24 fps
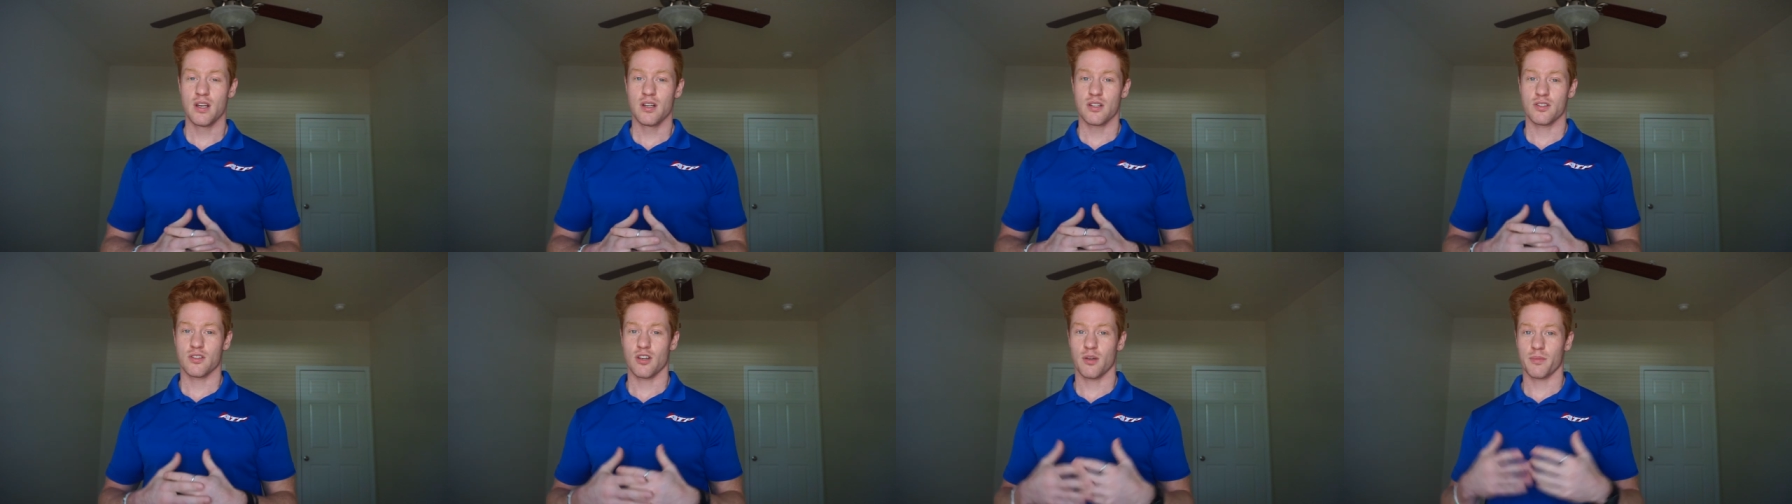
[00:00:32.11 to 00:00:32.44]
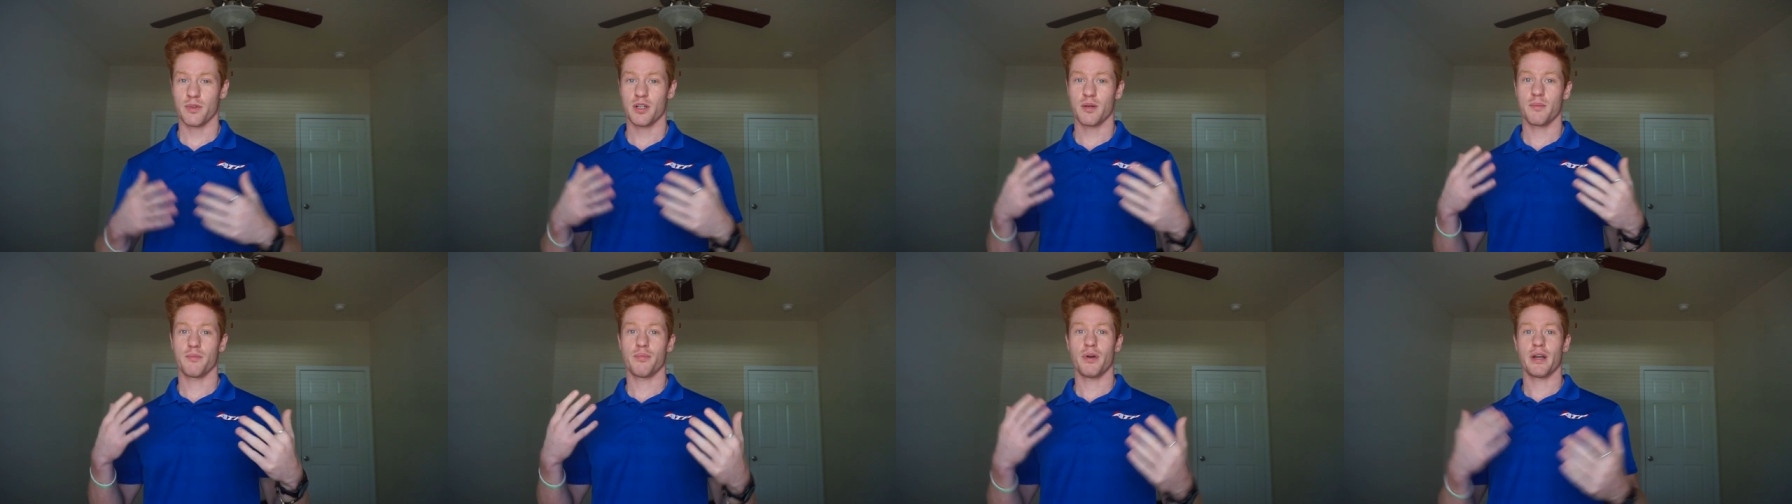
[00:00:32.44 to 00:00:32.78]
So I'm
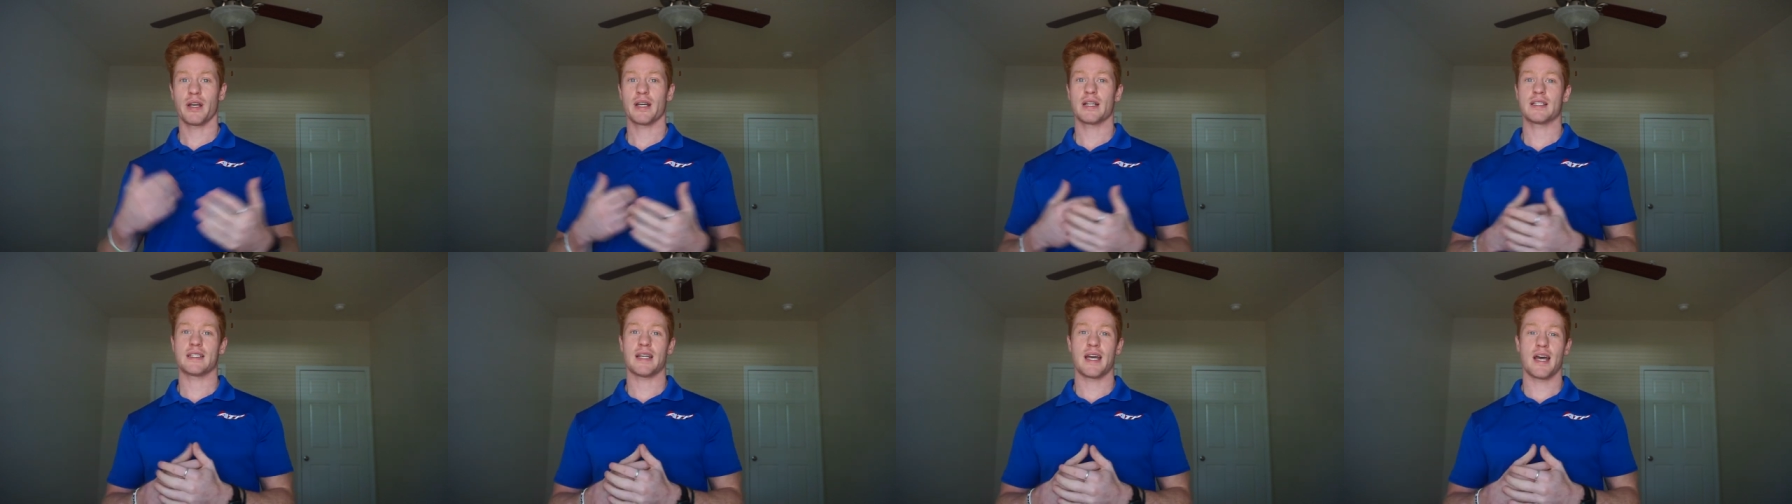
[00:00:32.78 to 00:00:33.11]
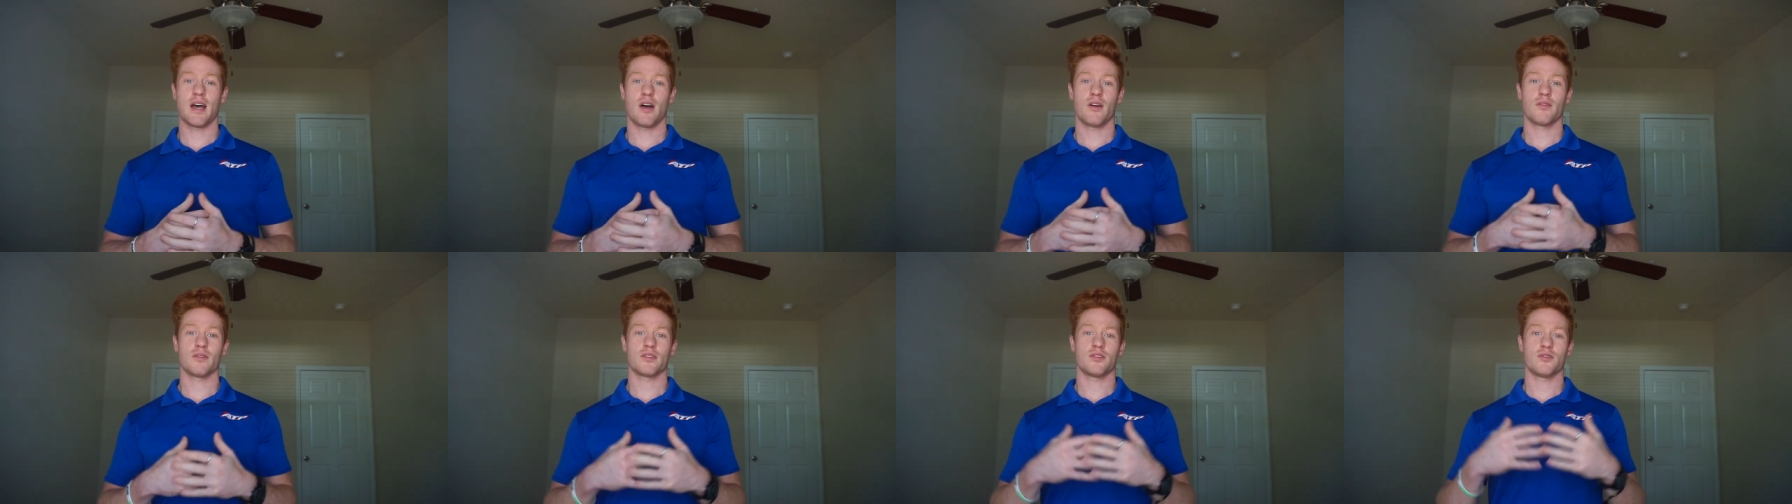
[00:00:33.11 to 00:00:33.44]
going to break it
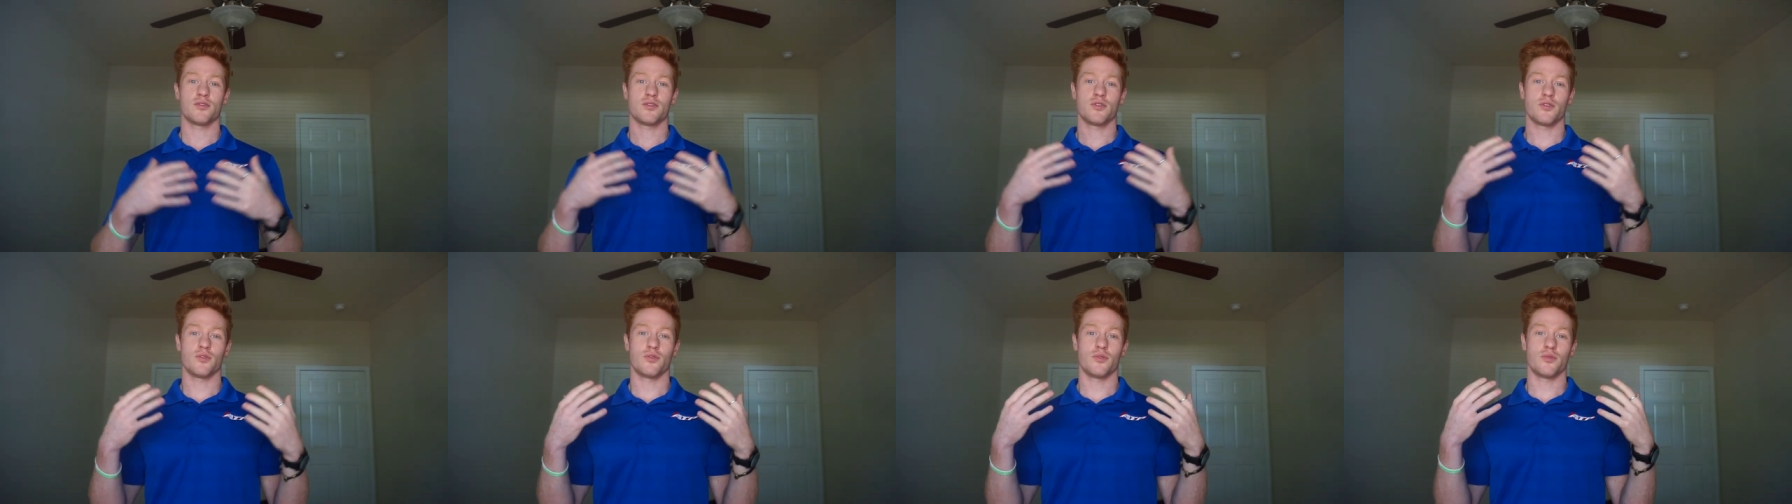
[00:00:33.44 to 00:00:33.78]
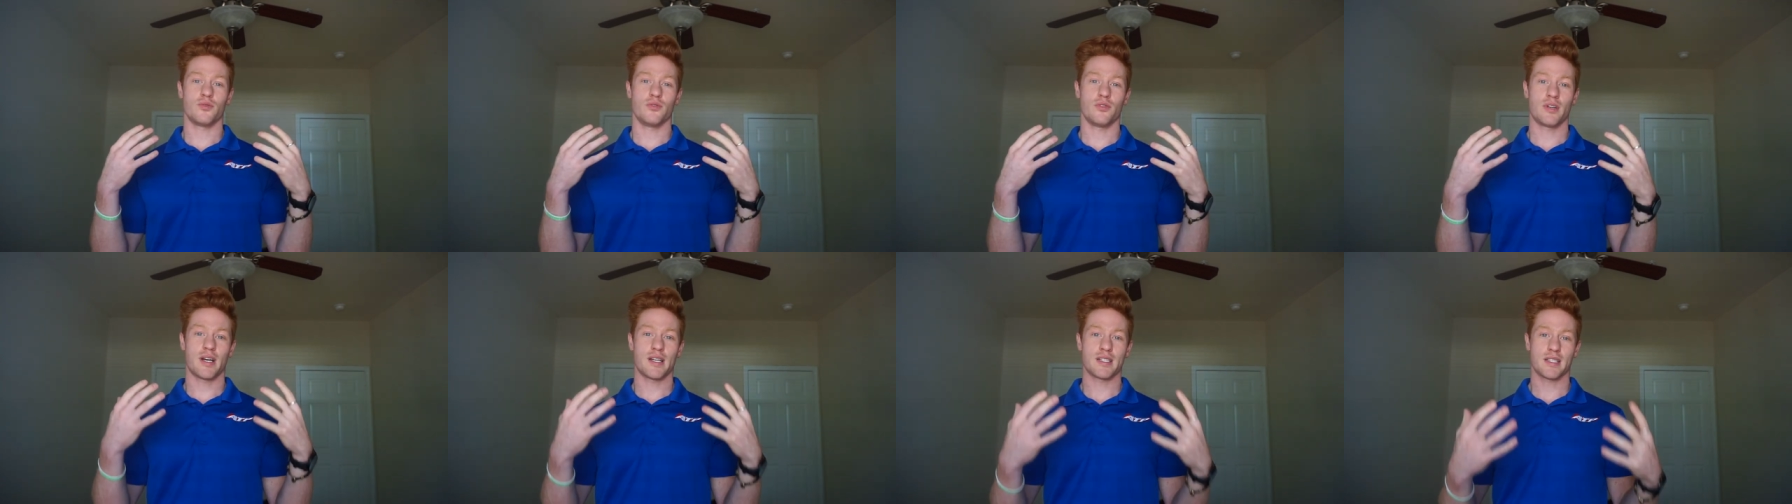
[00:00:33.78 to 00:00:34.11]
down so
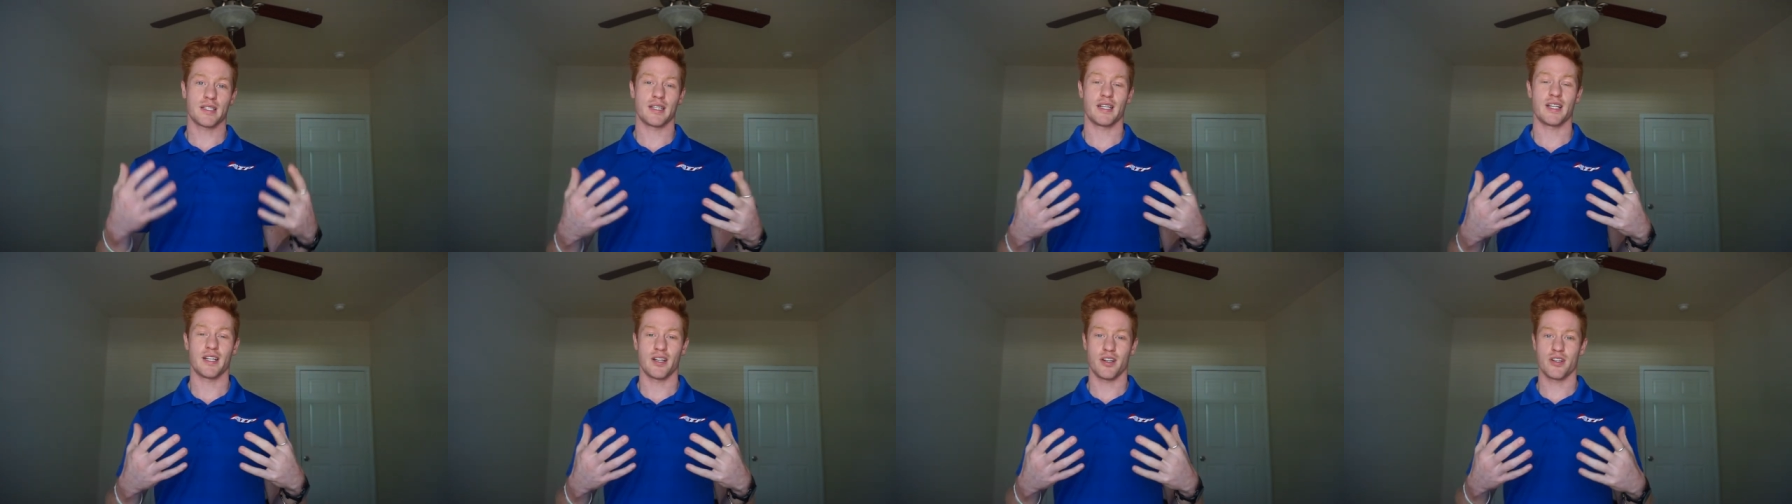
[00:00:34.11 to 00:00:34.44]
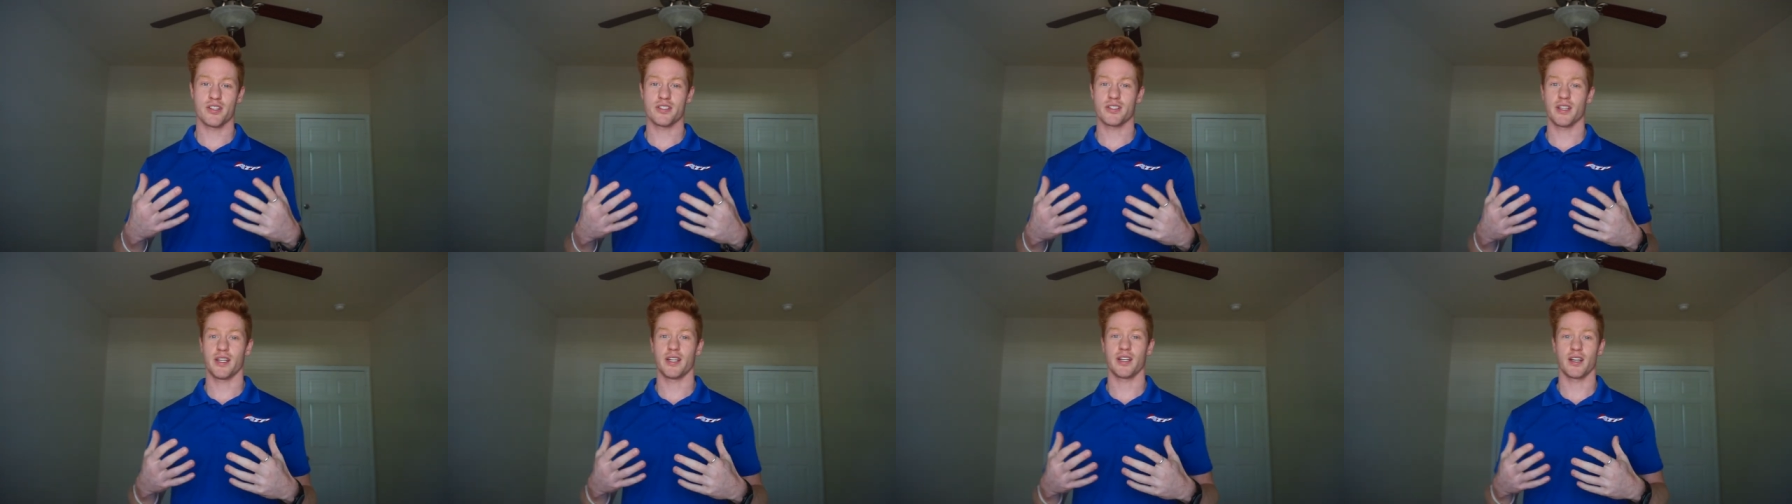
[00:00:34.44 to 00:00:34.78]
you guys can get an
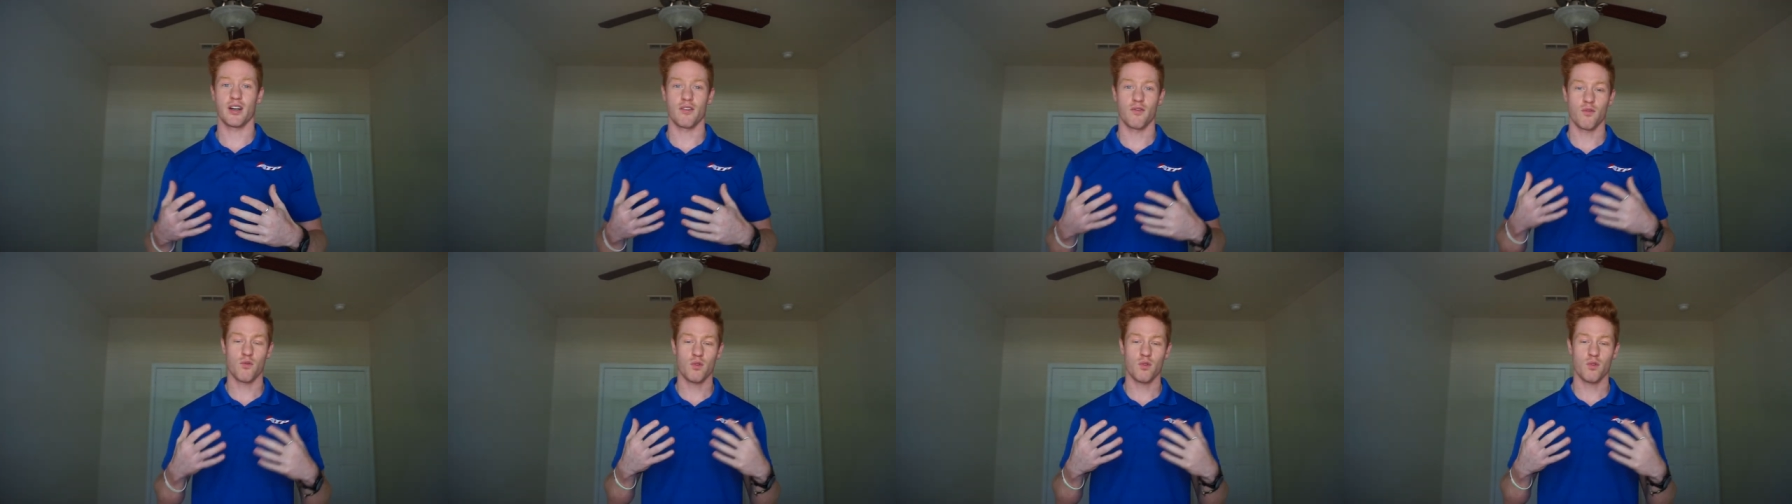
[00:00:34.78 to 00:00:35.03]
understanding of